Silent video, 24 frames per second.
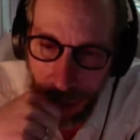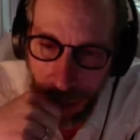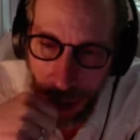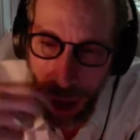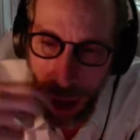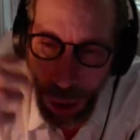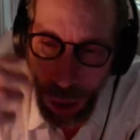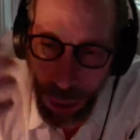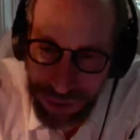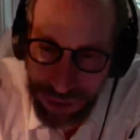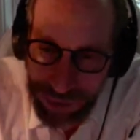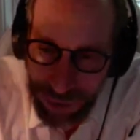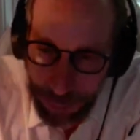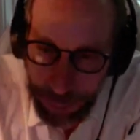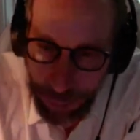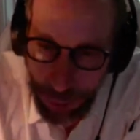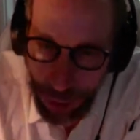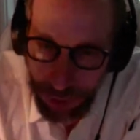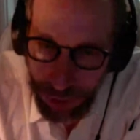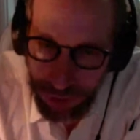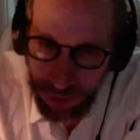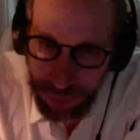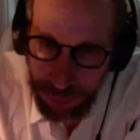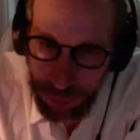How is that
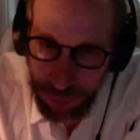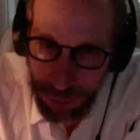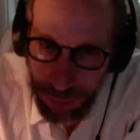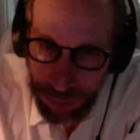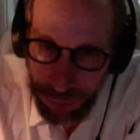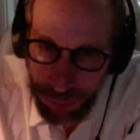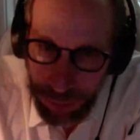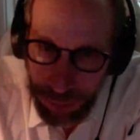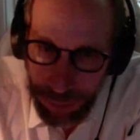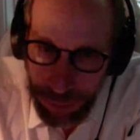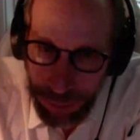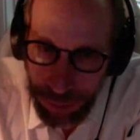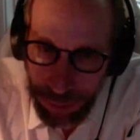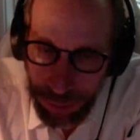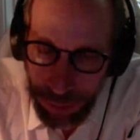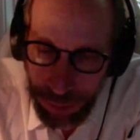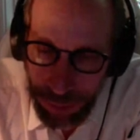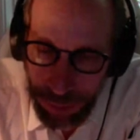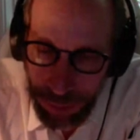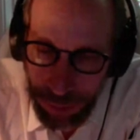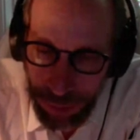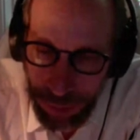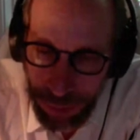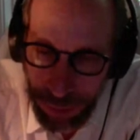possible?
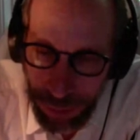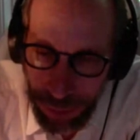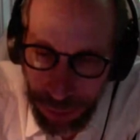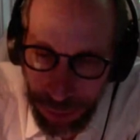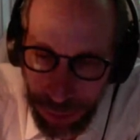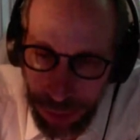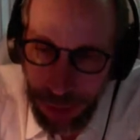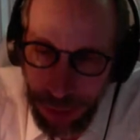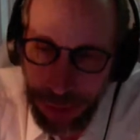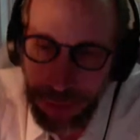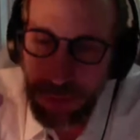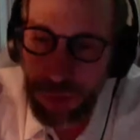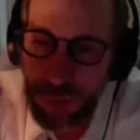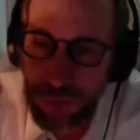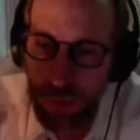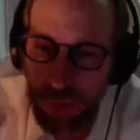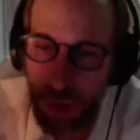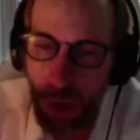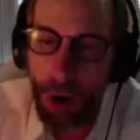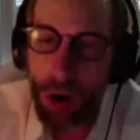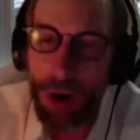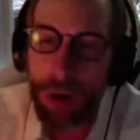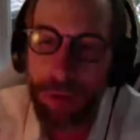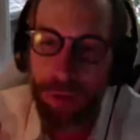It's a
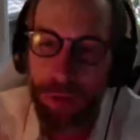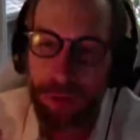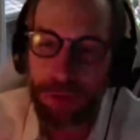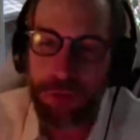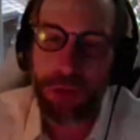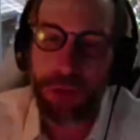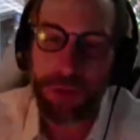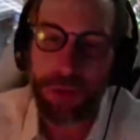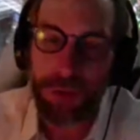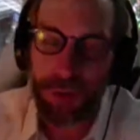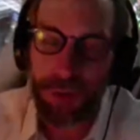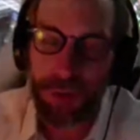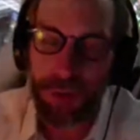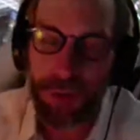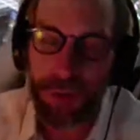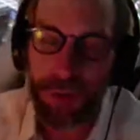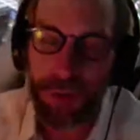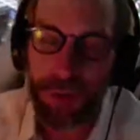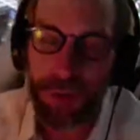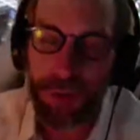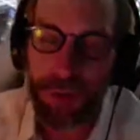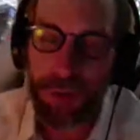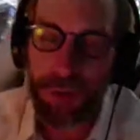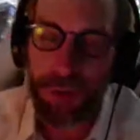star that's just
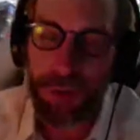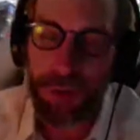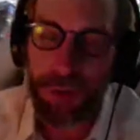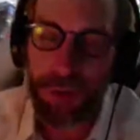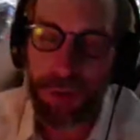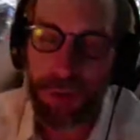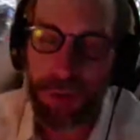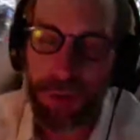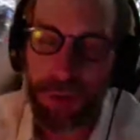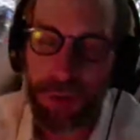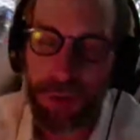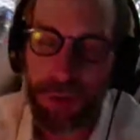exploded,